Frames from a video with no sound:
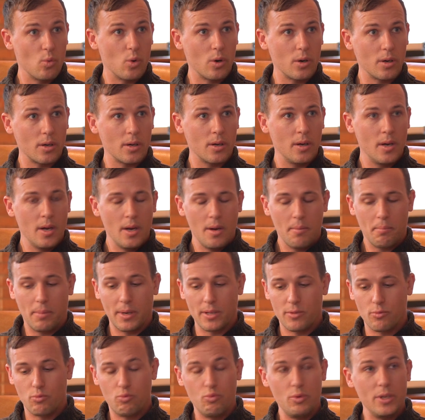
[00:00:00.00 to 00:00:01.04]
work, but
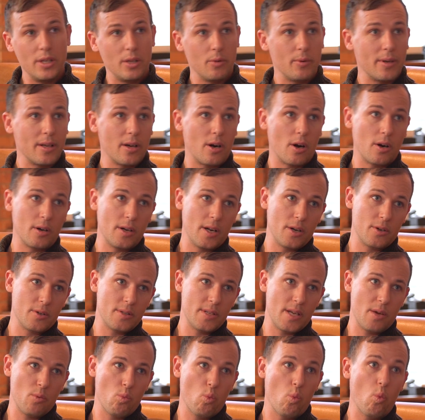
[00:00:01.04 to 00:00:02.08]
it's really, really hard to
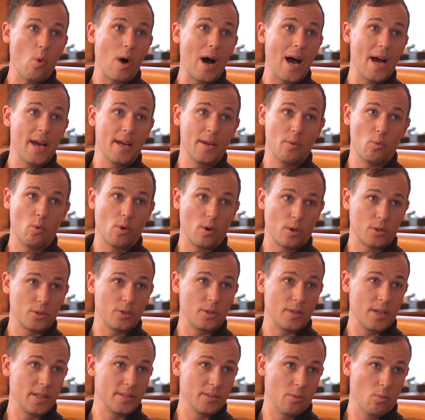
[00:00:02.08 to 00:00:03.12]
understand why it works
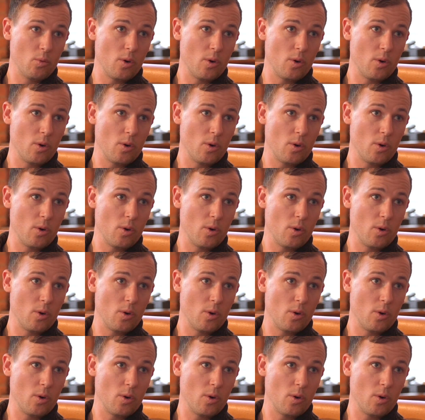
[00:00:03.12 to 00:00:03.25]
or doesn't